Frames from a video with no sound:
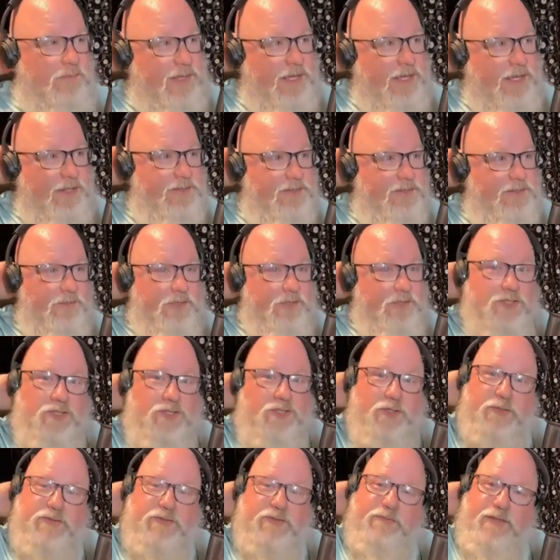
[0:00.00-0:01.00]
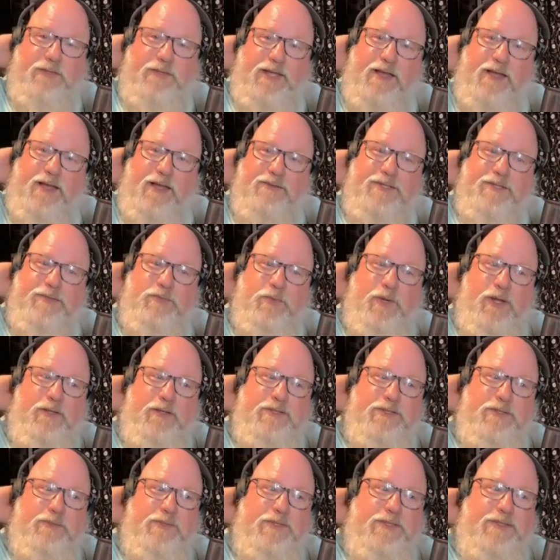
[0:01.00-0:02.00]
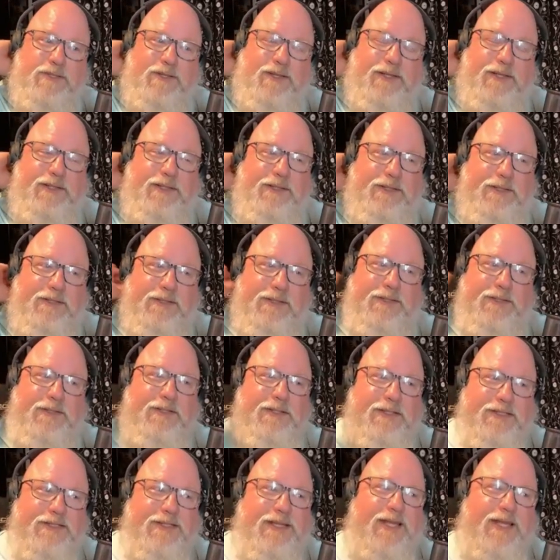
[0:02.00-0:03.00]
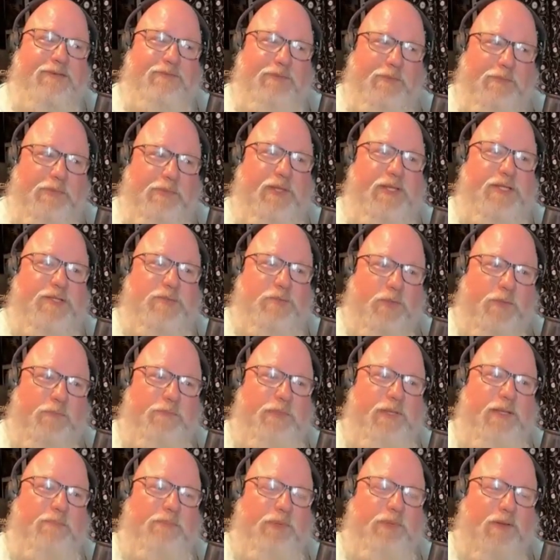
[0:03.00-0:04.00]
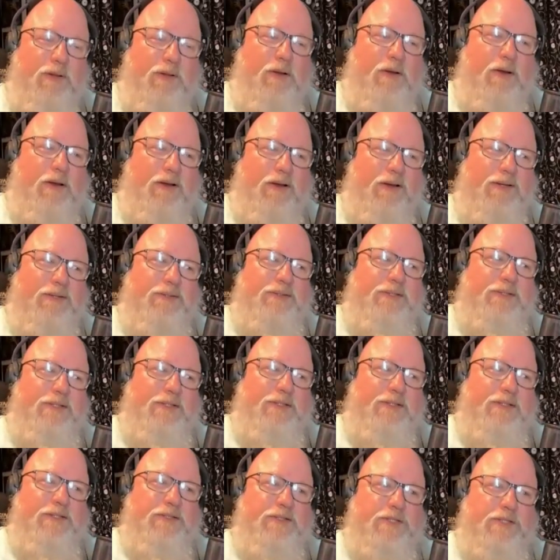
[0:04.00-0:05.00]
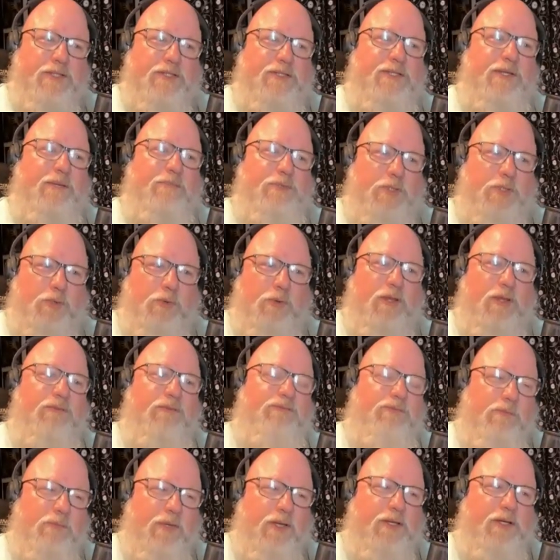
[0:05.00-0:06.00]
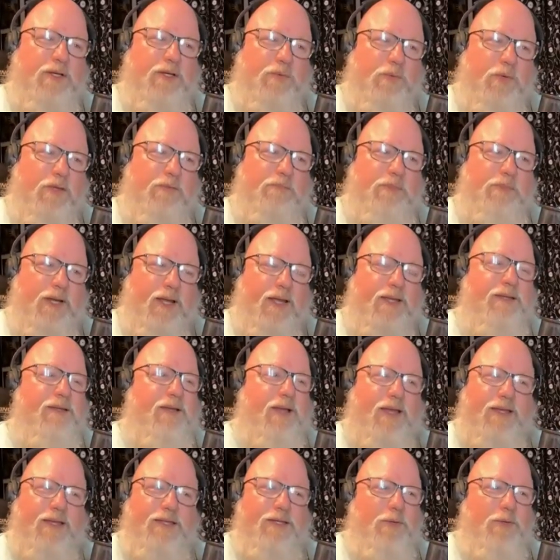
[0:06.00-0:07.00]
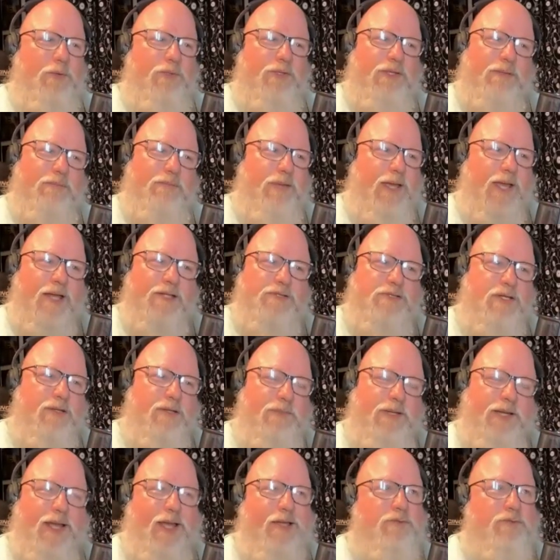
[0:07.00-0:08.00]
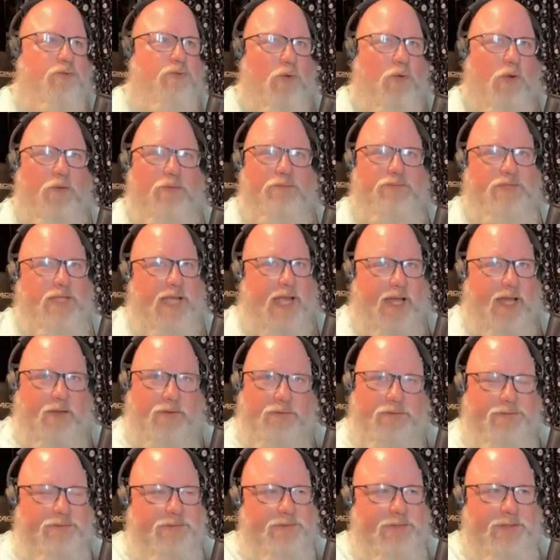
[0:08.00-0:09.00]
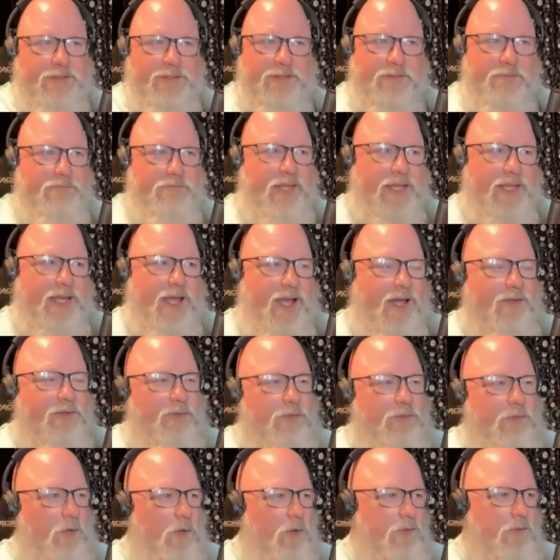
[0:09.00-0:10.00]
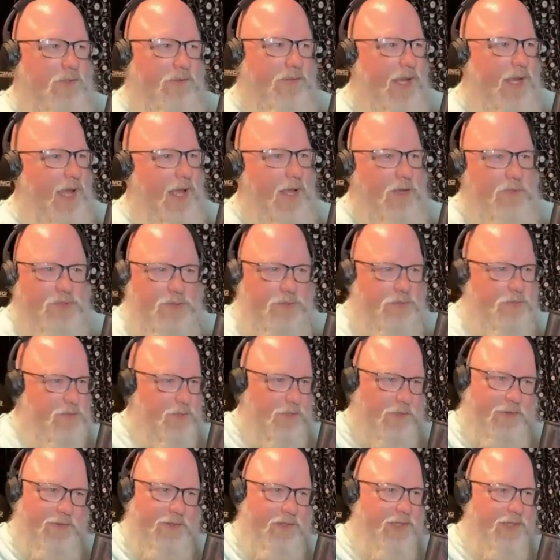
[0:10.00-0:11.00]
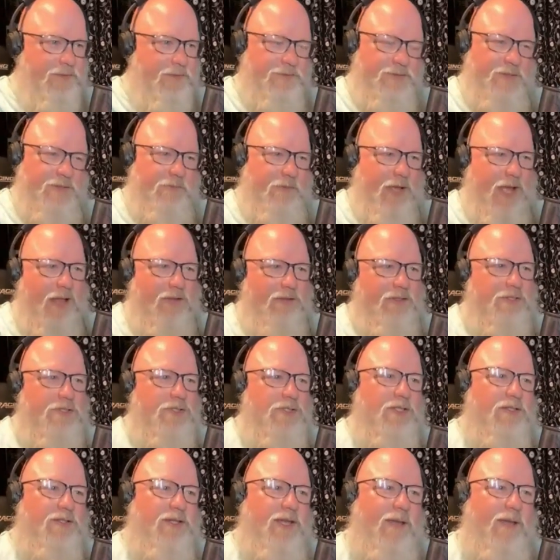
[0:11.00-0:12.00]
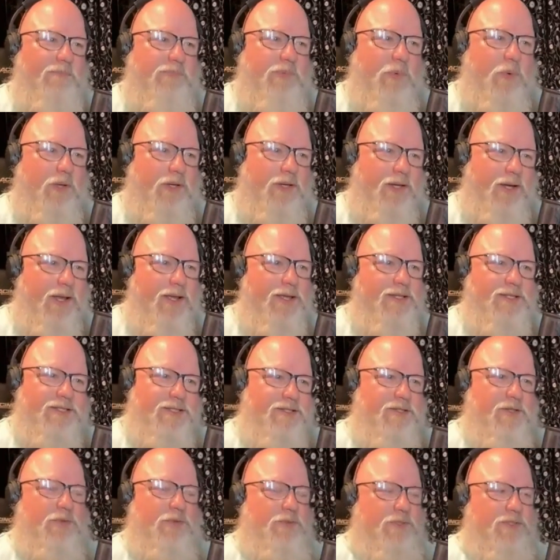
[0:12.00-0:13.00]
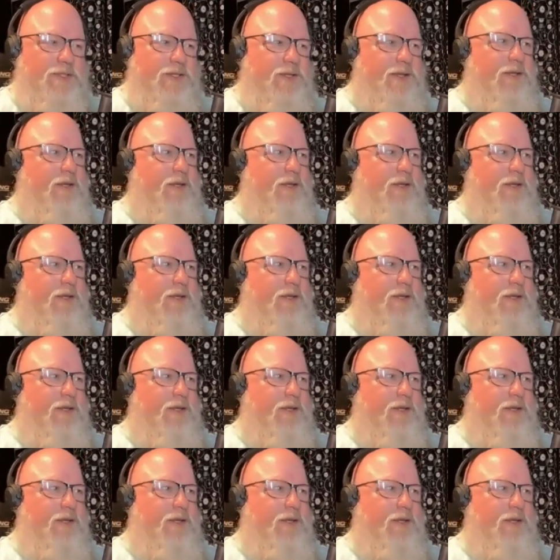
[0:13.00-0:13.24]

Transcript: pandemic shows from the house as well. So it's kind of a place where people are to some degree familiar with, but I can only imagine. I drove down Mink Hollow Road and the house was already demolished at that point. And I still was